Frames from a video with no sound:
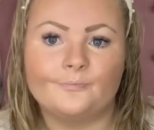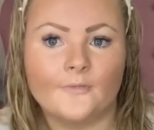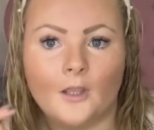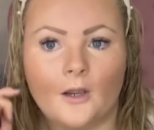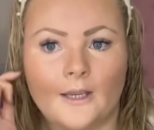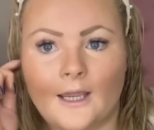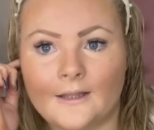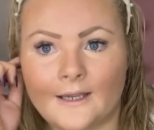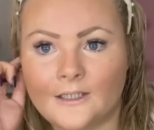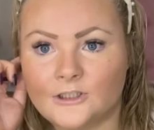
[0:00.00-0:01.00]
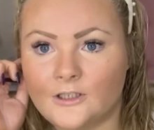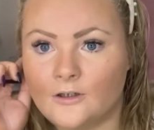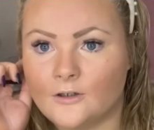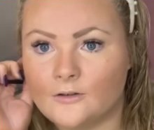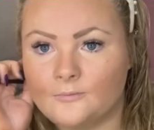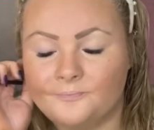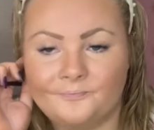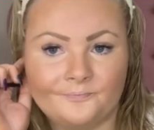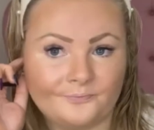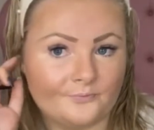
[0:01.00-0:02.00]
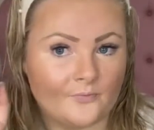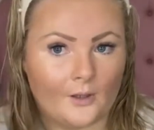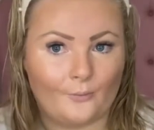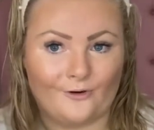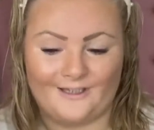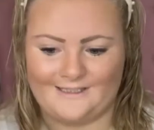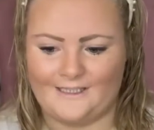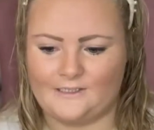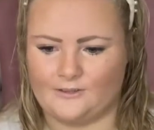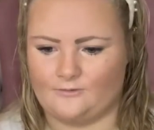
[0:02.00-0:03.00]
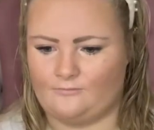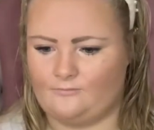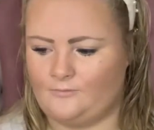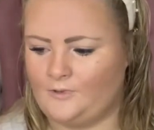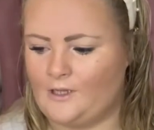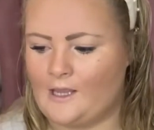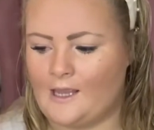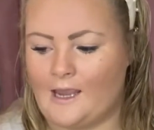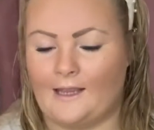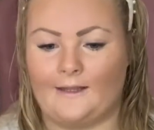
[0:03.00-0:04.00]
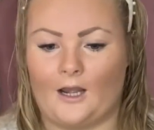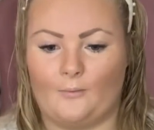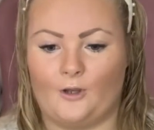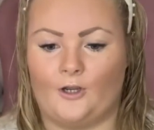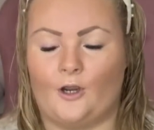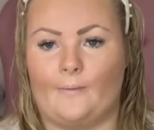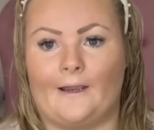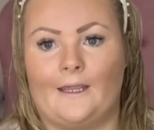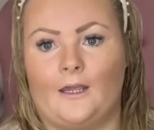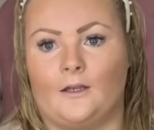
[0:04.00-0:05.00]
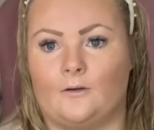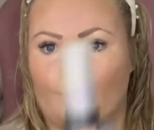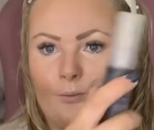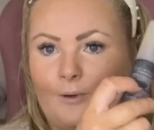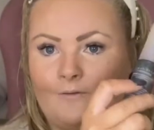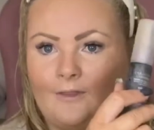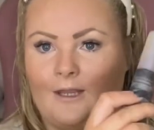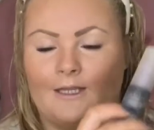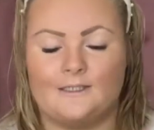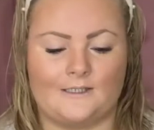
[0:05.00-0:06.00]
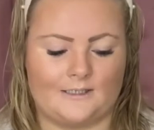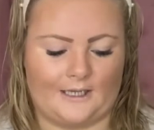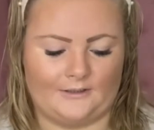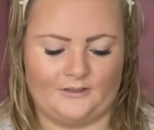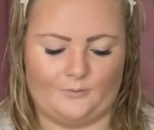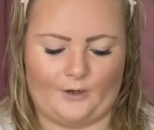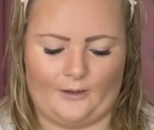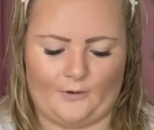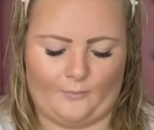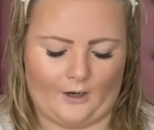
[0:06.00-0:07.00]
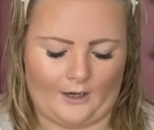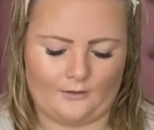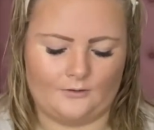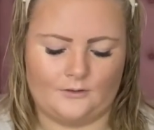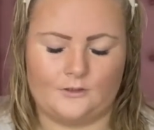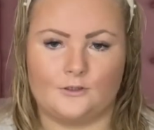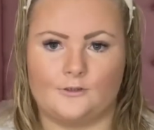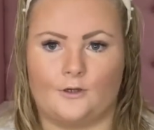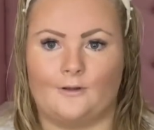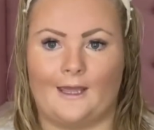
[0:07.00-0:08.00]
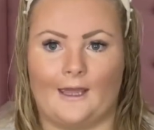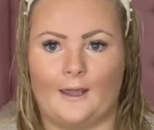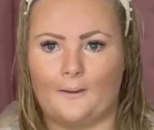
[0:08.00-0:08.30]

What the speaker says: Okay, they actually look pretty decent. And then I'm going to go back in with this and spray my brows. Let's go there.